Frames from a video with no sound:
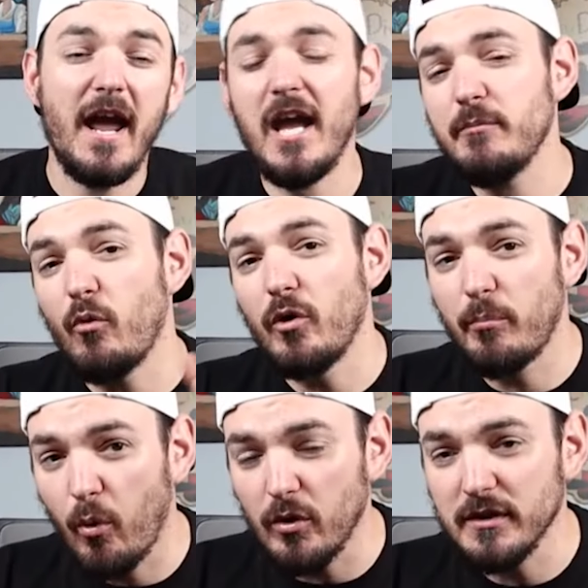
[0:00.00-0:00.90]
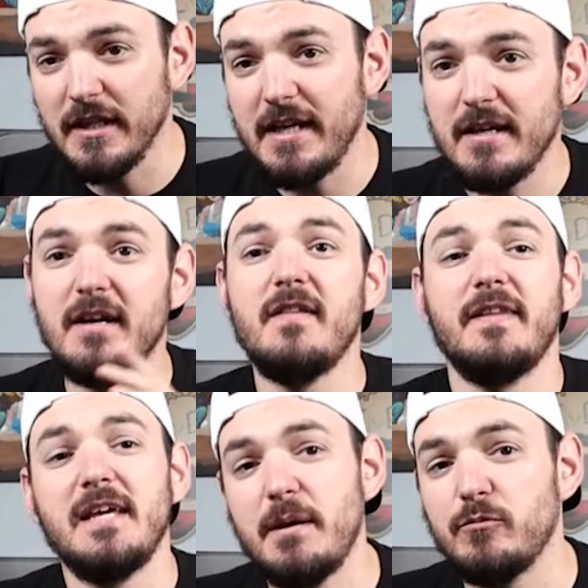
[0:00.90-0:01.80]
and more importantly,
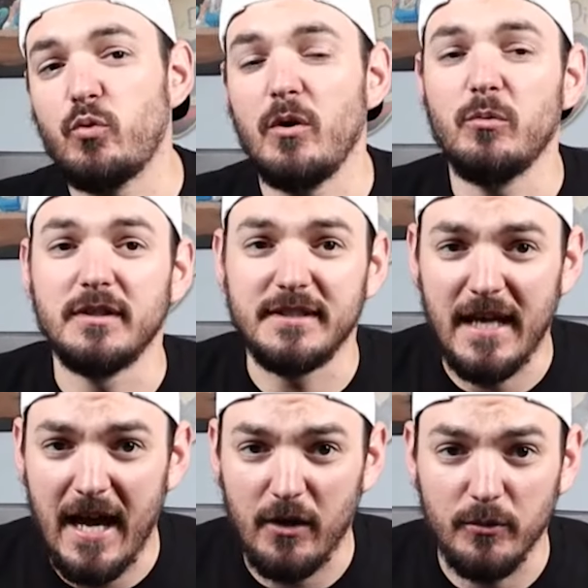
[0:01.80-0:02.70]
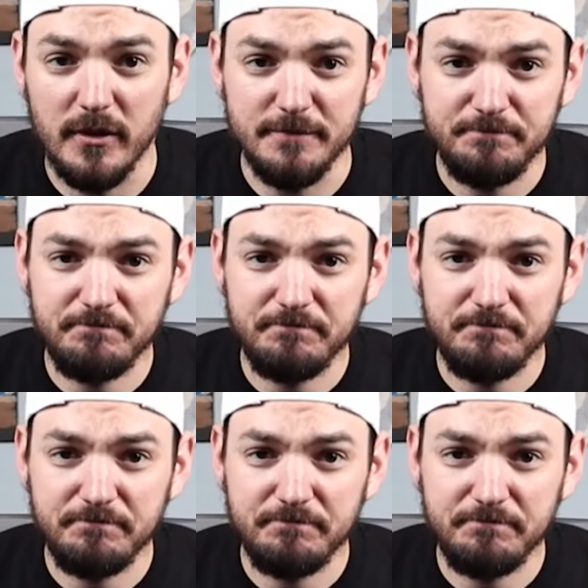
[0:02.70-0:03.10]
the M21-1.